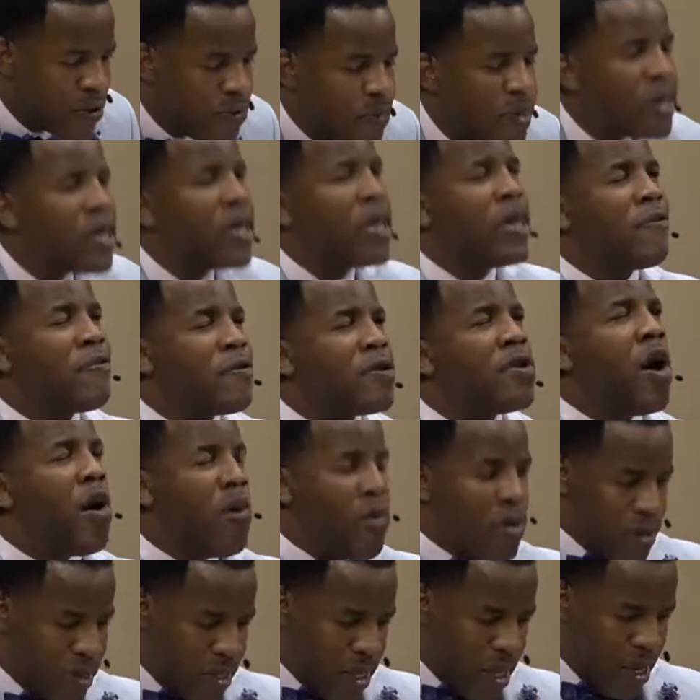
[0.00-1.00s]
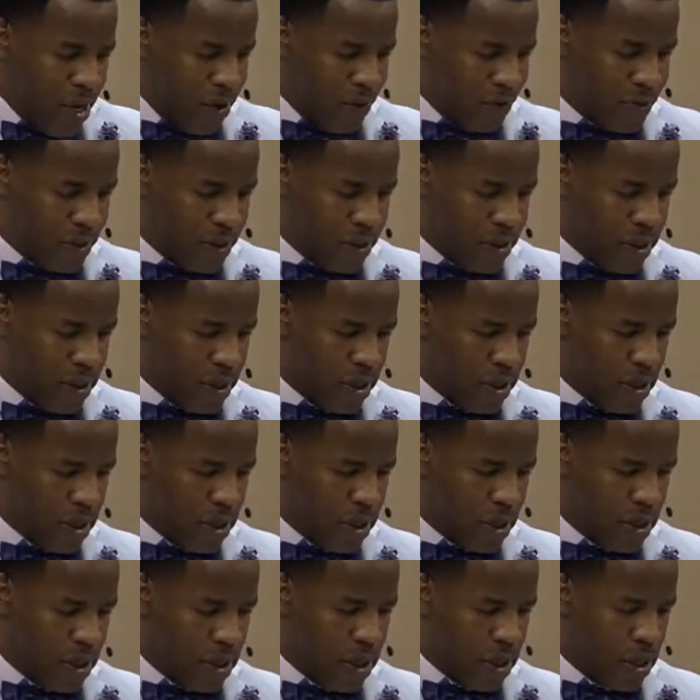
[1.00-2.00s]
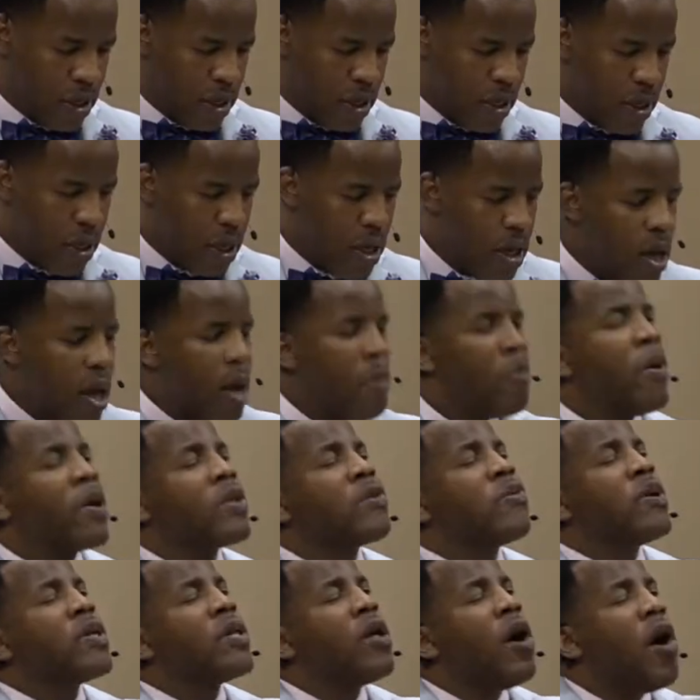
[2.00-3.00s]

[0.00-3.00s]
we give to ourselves. But with